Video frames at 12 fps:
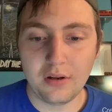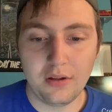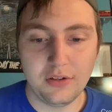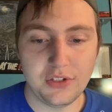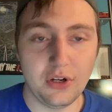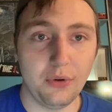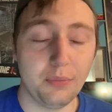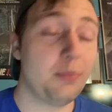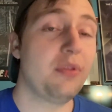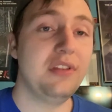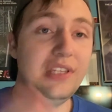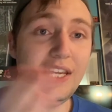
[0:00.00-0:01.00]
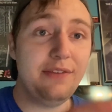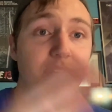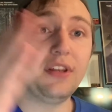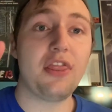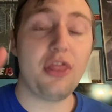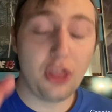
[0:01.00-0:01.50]
So
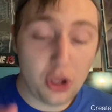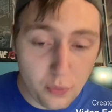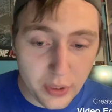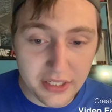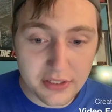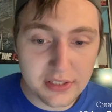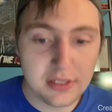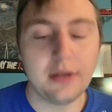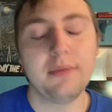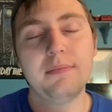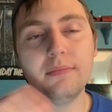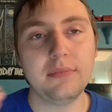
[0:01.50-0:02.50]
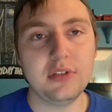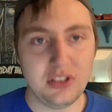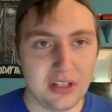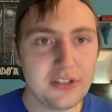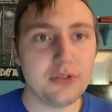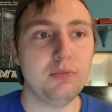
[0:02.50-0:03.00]
David Lewis
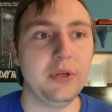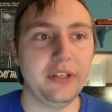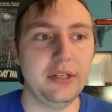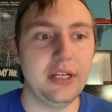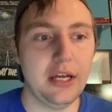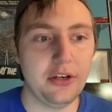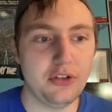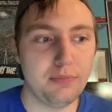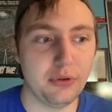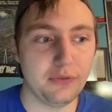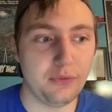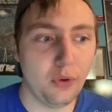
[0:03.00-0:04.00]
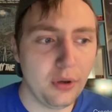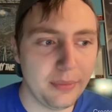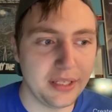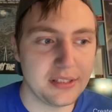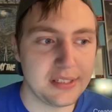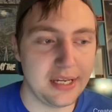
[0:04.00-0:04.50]
does a really good
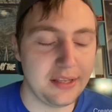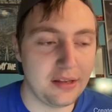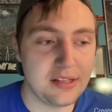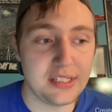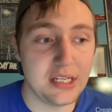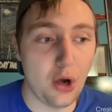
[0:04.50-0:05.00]
performance, as he